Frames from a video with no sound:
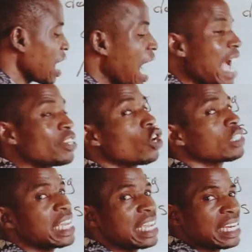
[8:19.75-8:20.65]

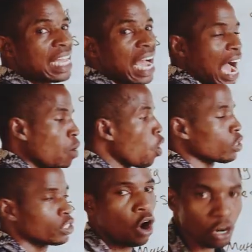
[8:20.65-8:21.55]
Hydrogen and
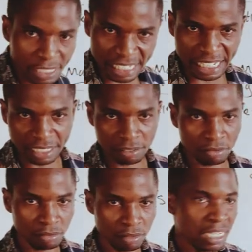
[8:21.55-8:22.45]
what? Oxygen.
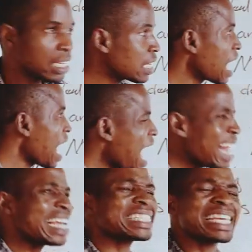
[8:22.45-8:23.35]

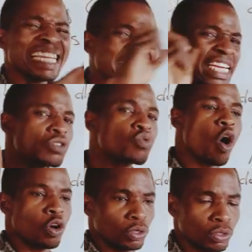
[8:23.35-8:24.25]
Anything in this
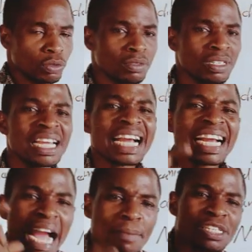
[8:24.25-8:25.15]
world,
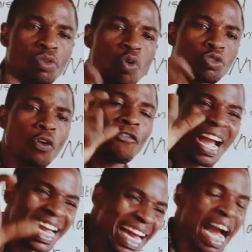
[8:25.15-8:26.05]
chemists want to
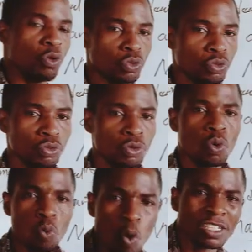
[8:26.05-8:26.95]
find out
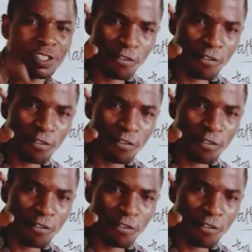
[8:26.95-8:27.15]
what